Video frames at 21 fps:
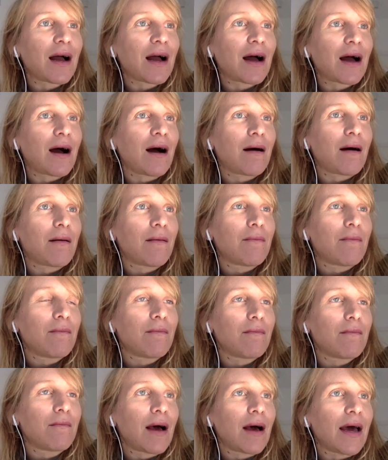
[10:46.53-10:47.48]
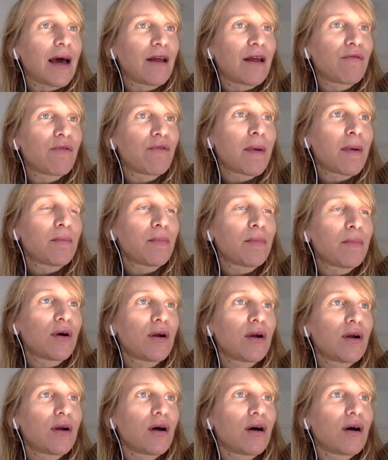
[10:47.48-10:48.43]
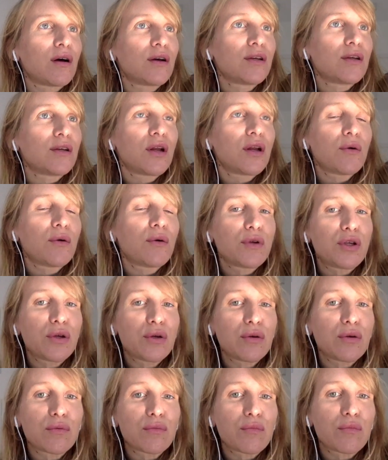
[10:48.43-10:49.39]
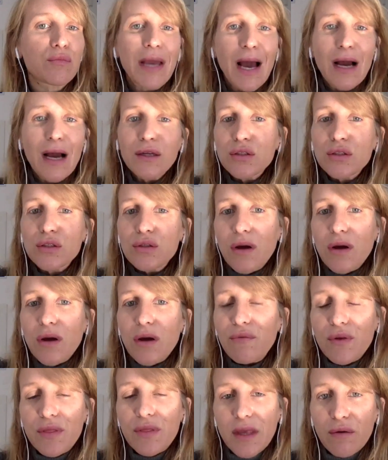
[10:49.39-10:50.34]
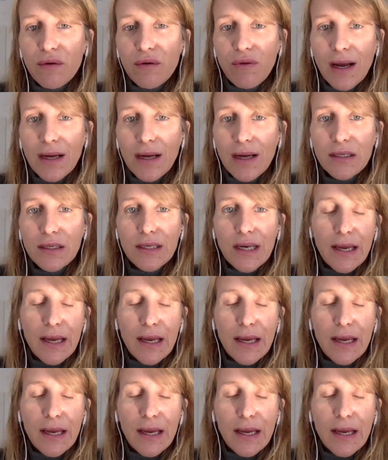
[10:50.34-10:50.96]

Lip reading: And I remember, we had to do everything, right?